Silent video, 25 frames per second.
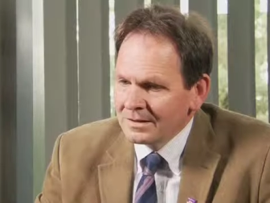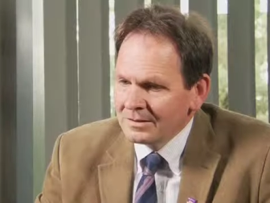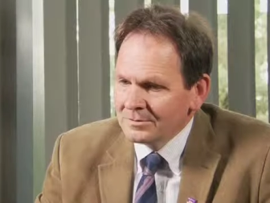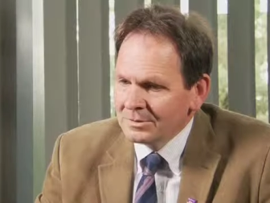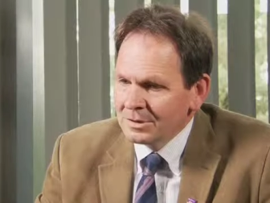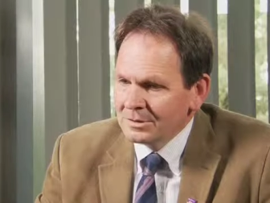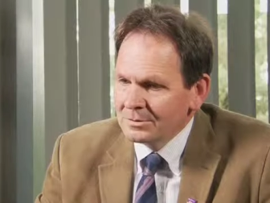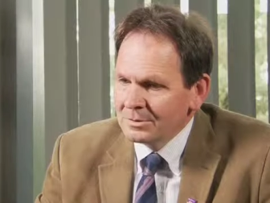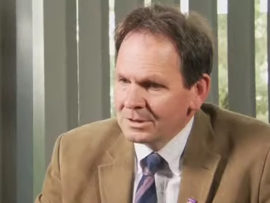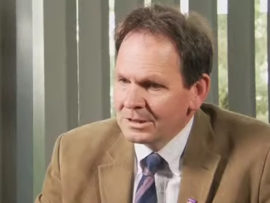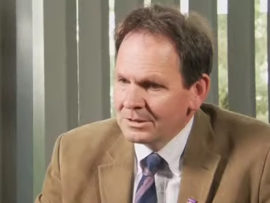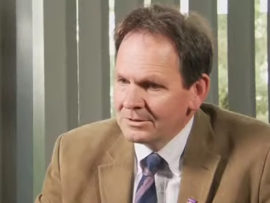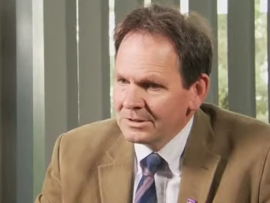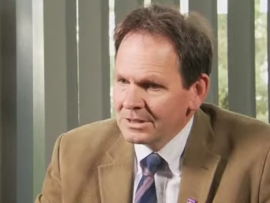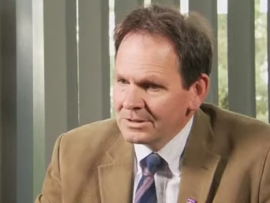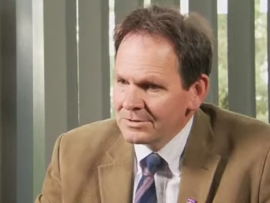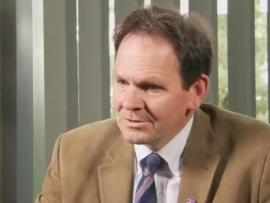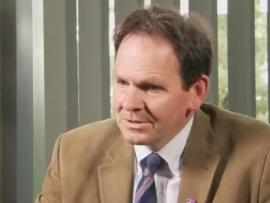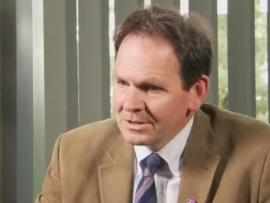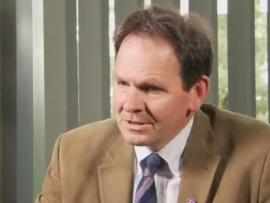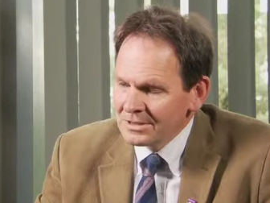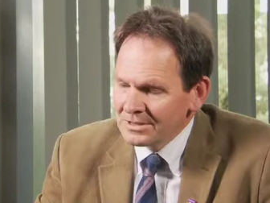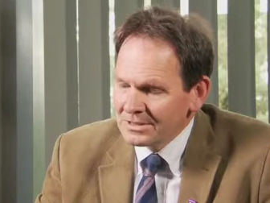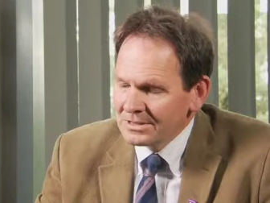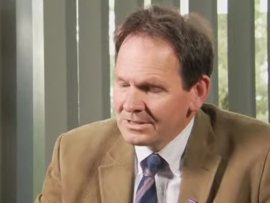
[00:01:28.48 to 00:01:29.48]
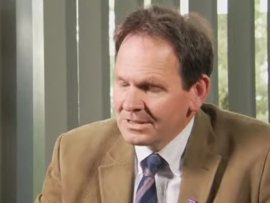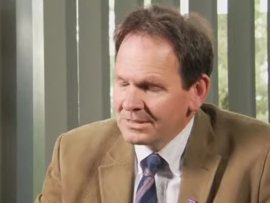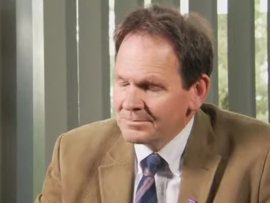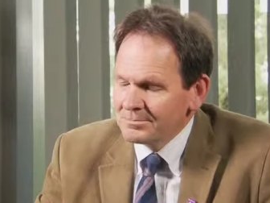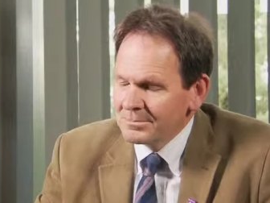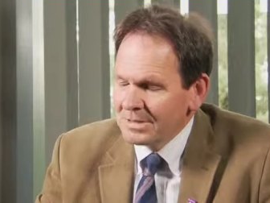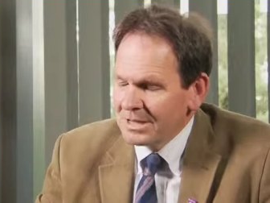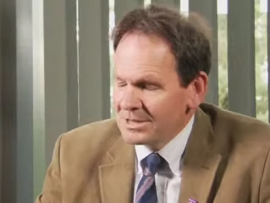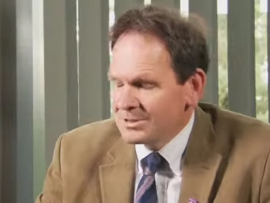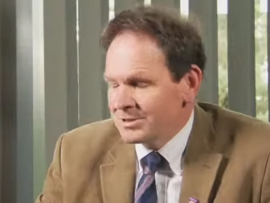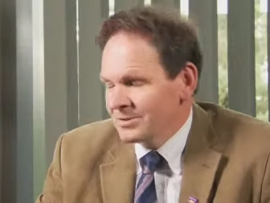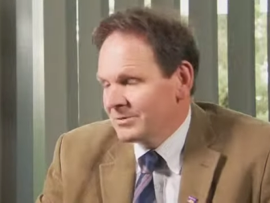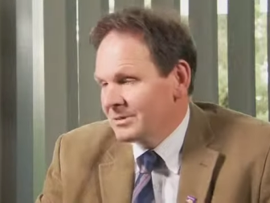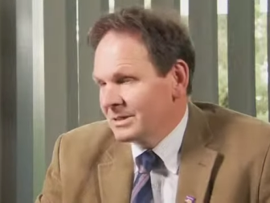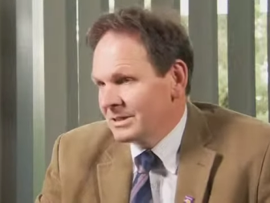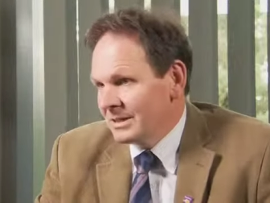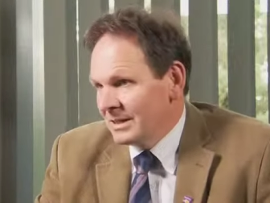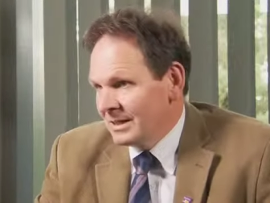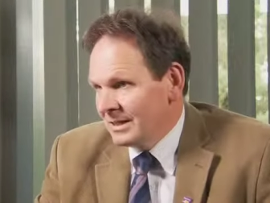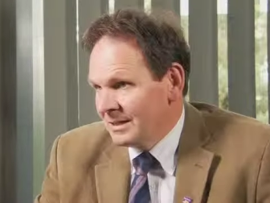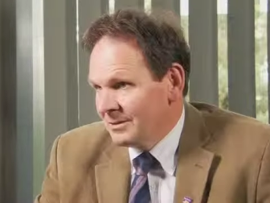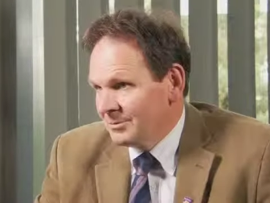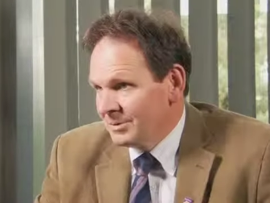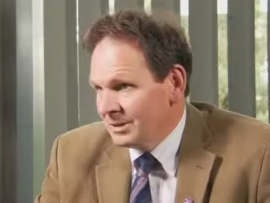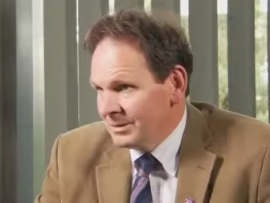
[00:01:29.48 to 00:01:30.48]
Well, we're interested in measuring
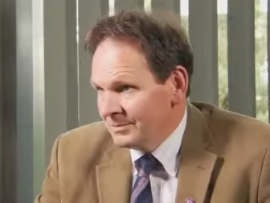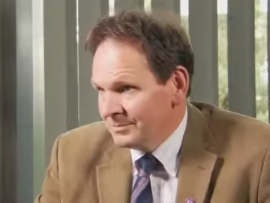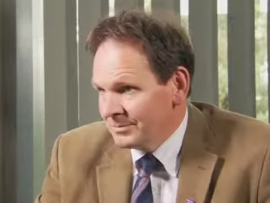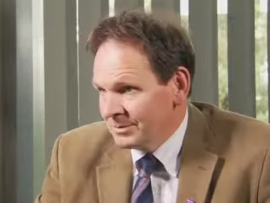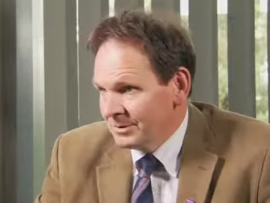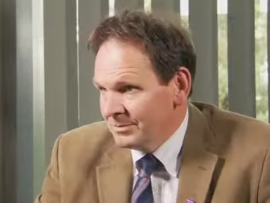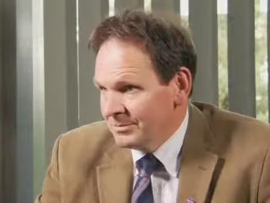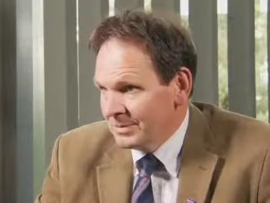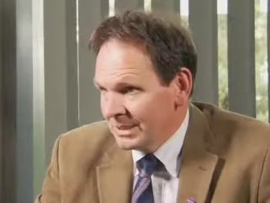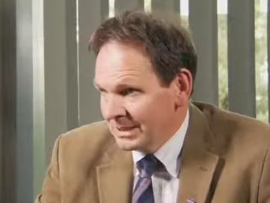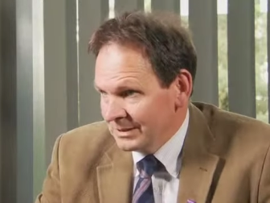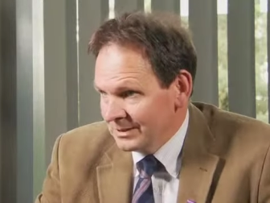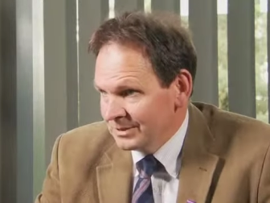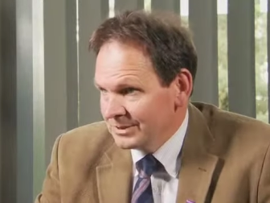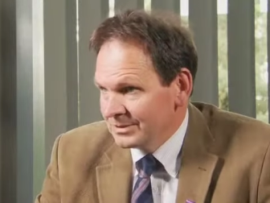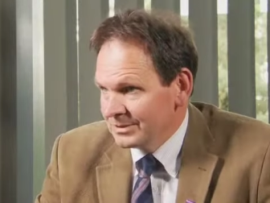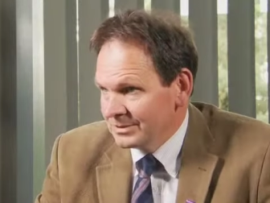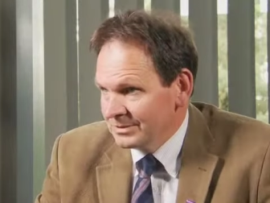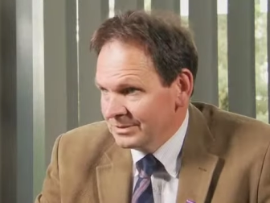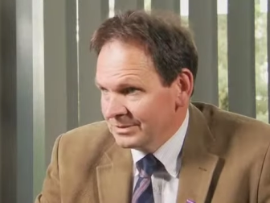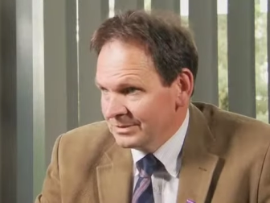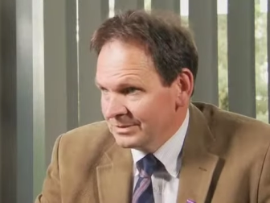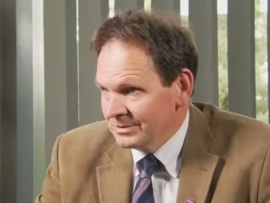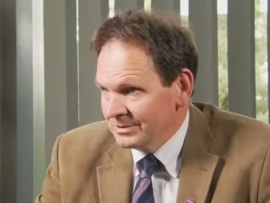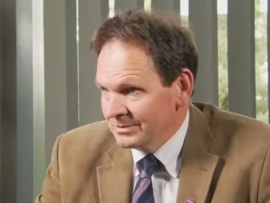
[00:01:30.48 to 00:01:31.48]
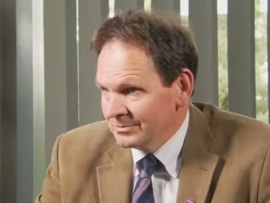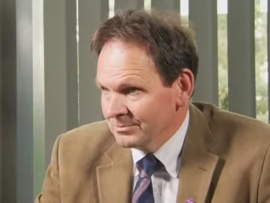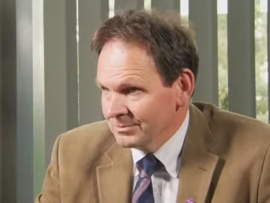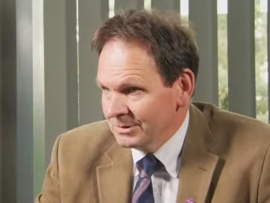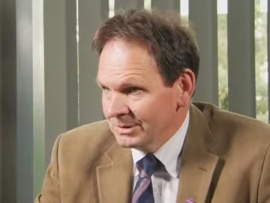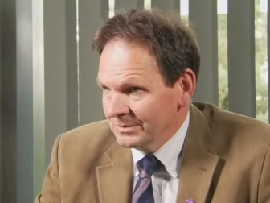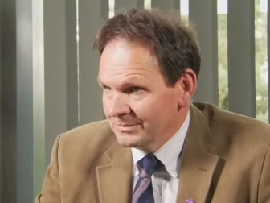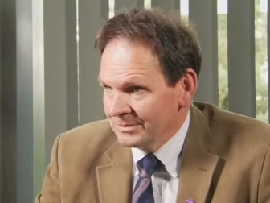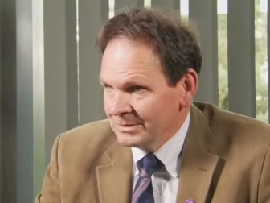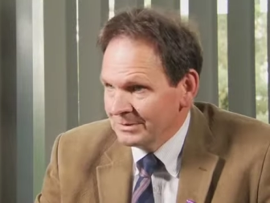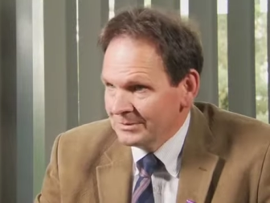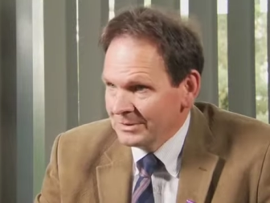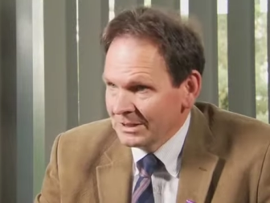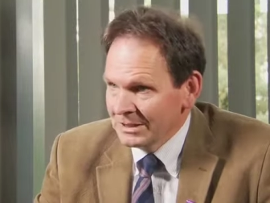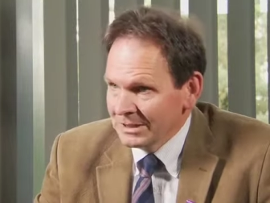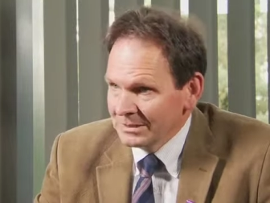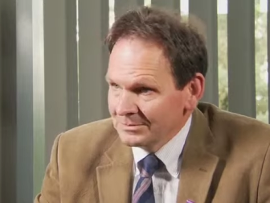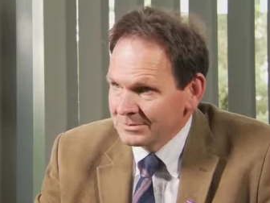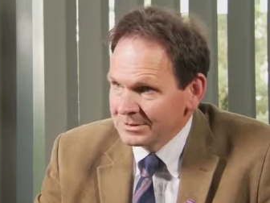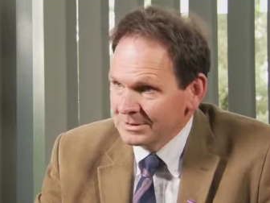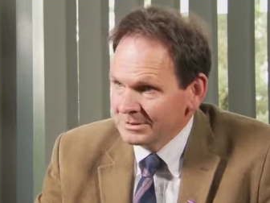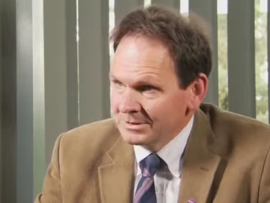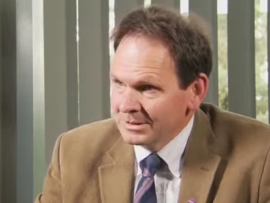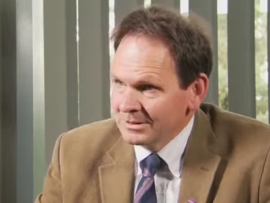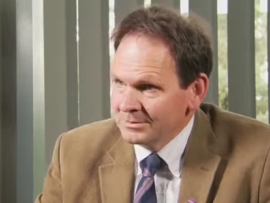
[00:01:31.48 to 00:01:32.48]
airway inflammation, and we've
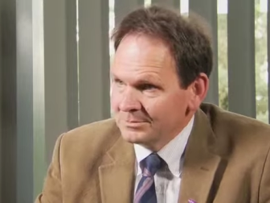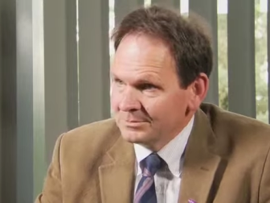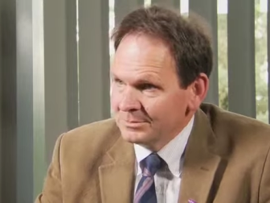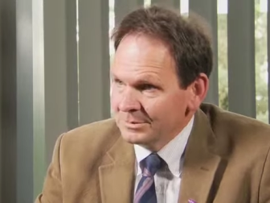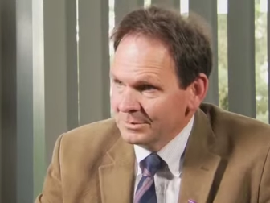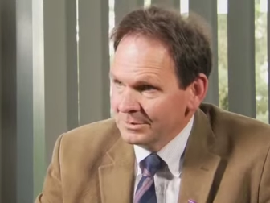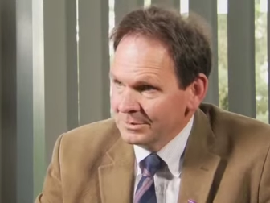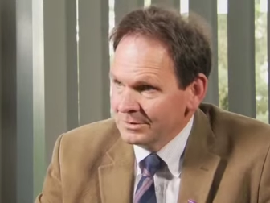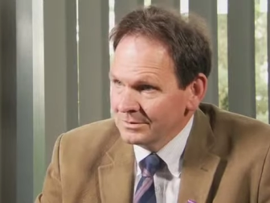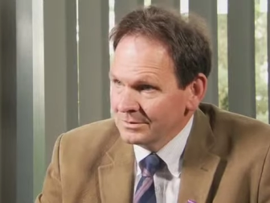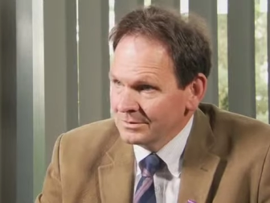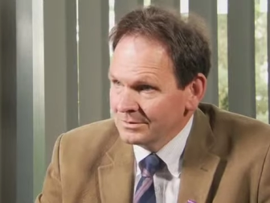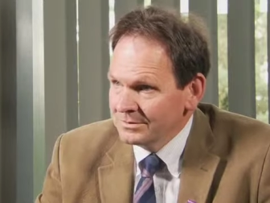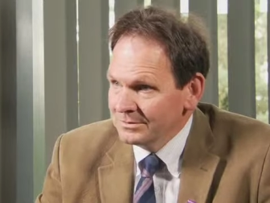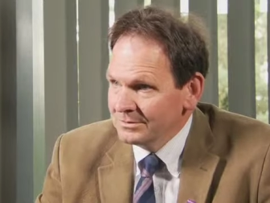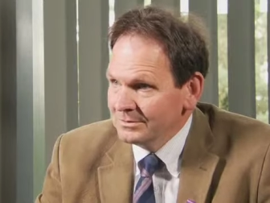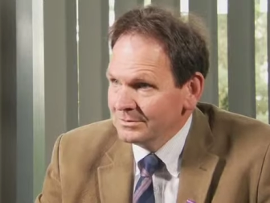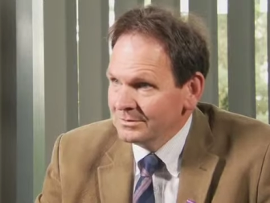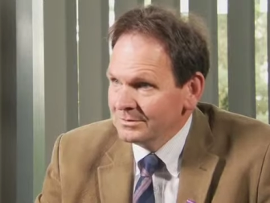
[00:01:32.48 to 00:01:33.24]
developed a number of